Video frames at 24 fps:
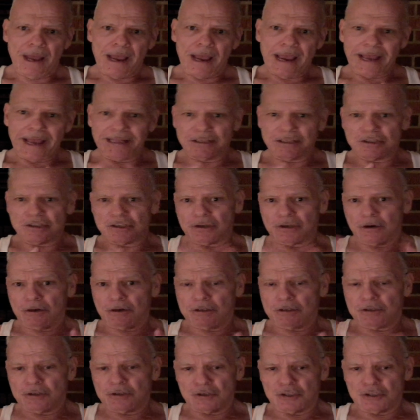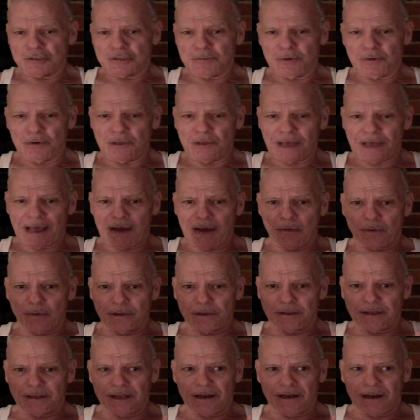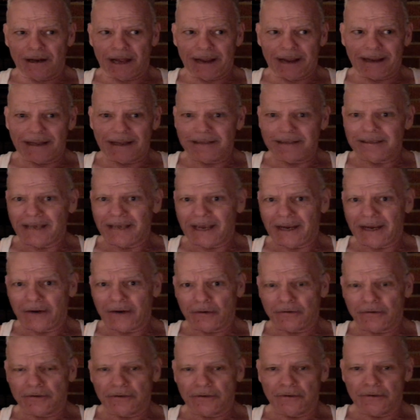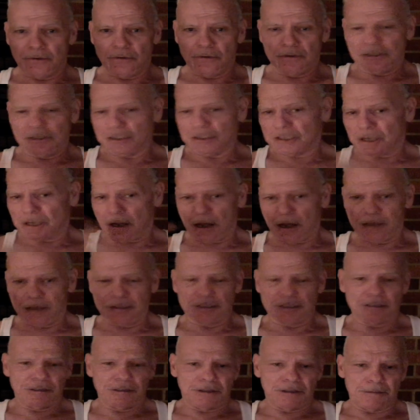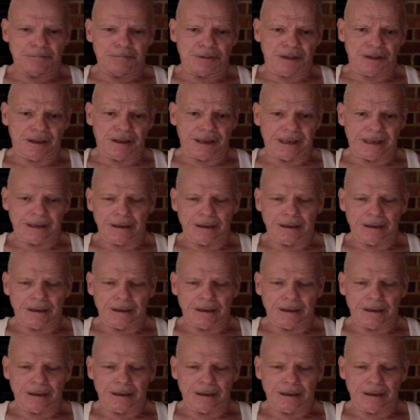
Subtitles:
It starts to smooth out within like a day or two, just constantly playing.